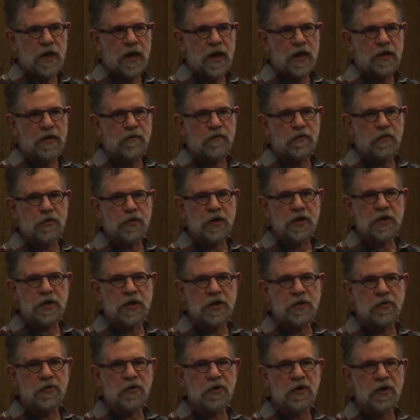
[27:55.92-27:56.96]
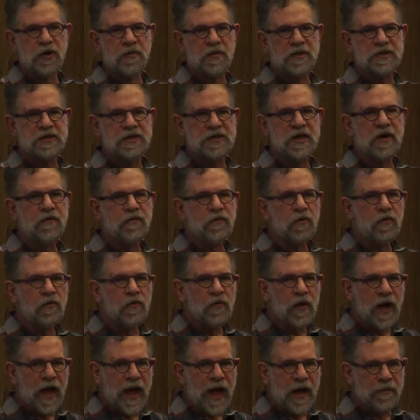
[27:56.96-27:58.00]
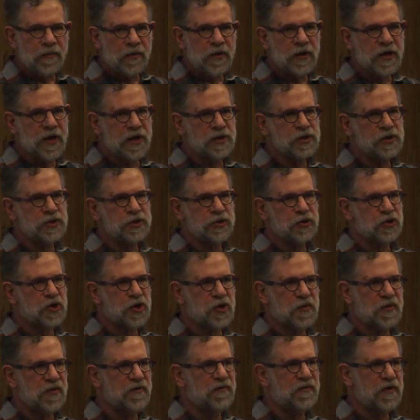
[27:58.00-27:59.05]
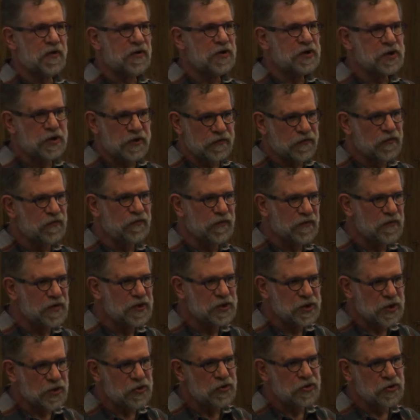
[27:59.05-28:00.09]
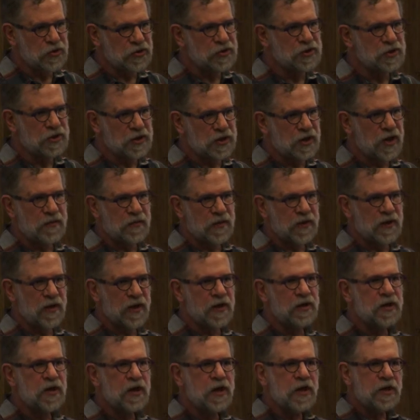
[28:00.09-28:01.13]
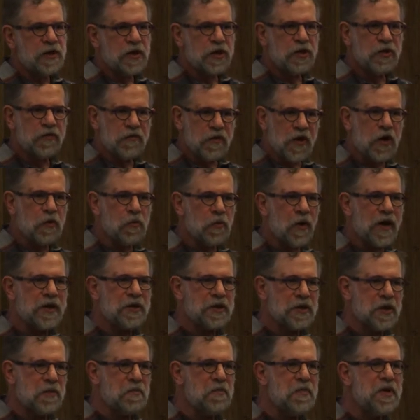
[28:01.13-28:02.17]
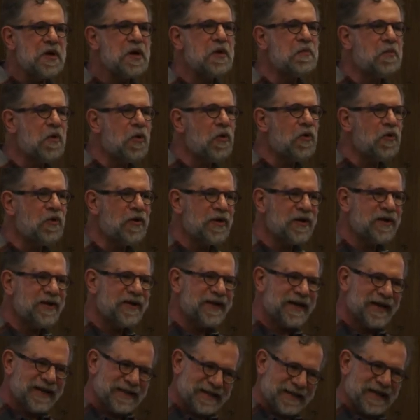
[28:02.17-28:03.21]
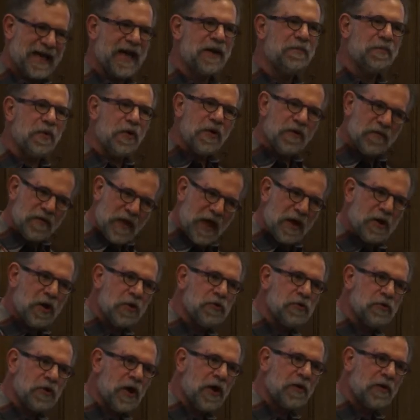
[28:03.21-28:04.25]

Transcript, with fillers: And if you think that there are going to be several applications that are going to be very different from each other using the API, then you've got to write the minimal example of that other